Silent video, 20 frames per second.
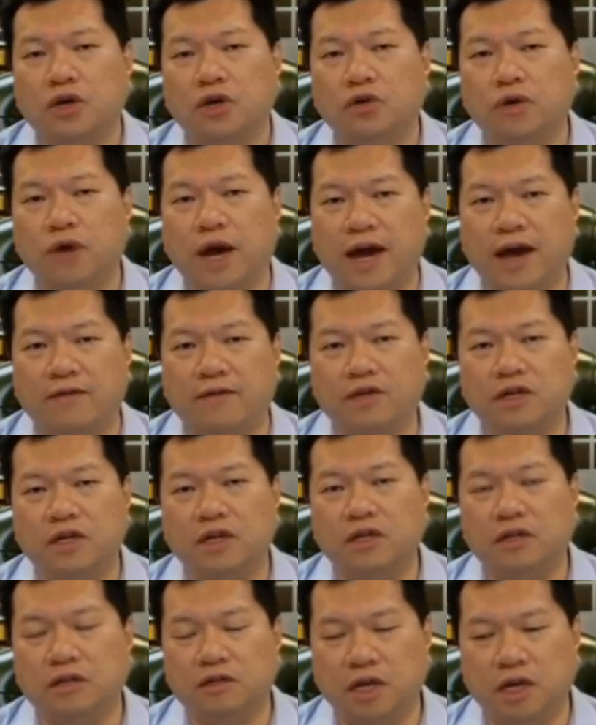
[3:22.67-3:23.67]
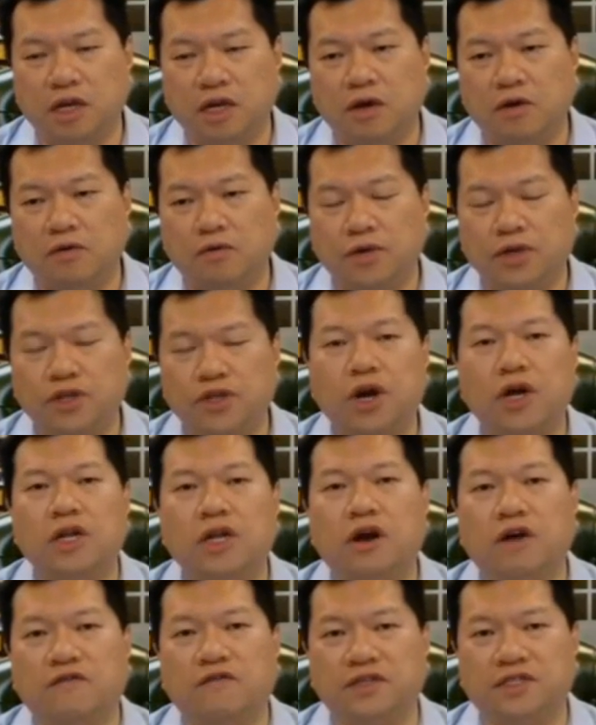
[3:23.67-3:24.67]
you have the
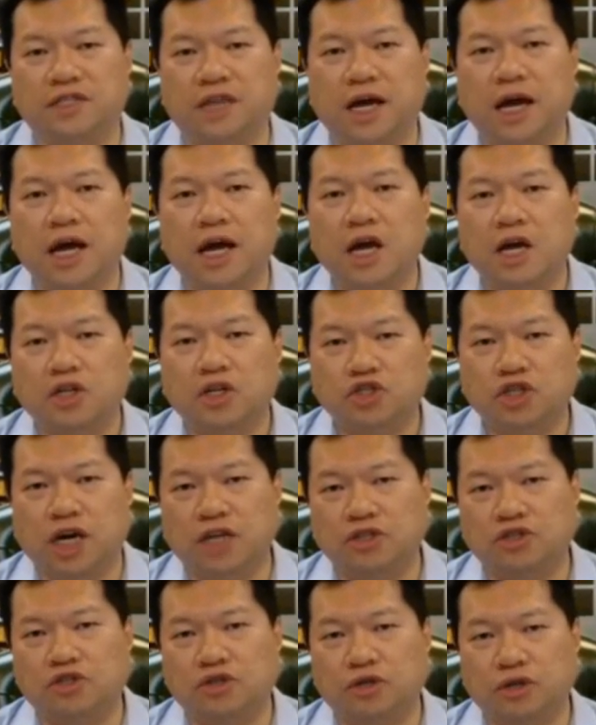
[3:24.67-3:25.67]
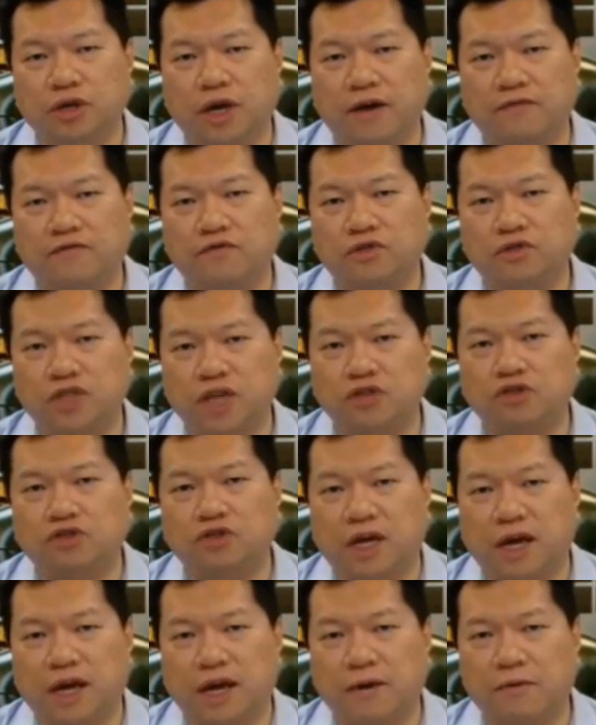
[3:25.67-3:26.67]
returning officer have to judge
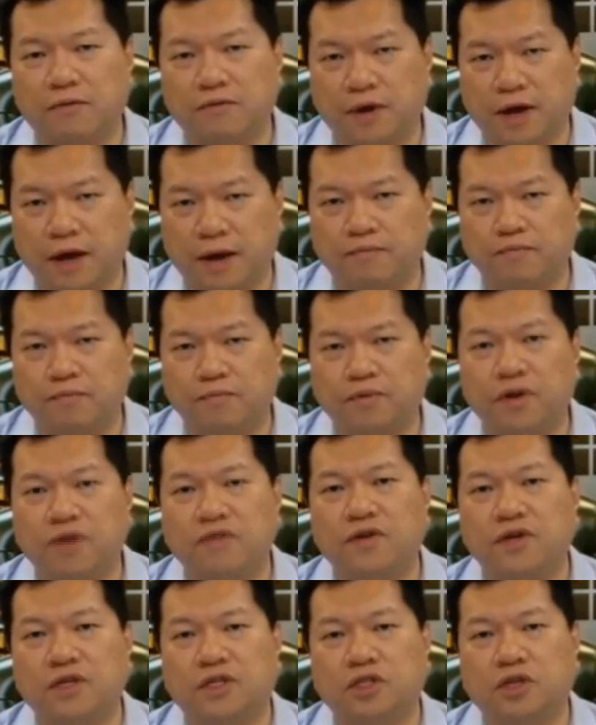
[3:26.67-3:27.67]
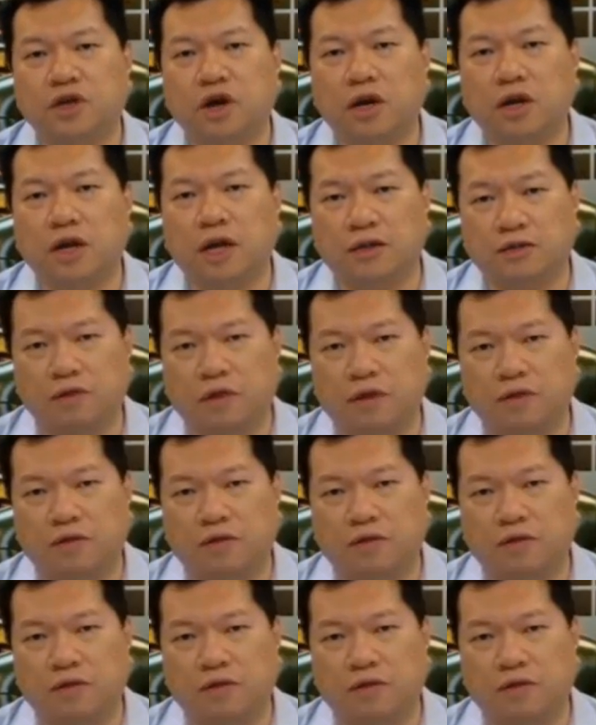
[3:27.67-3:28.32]
their previous conduct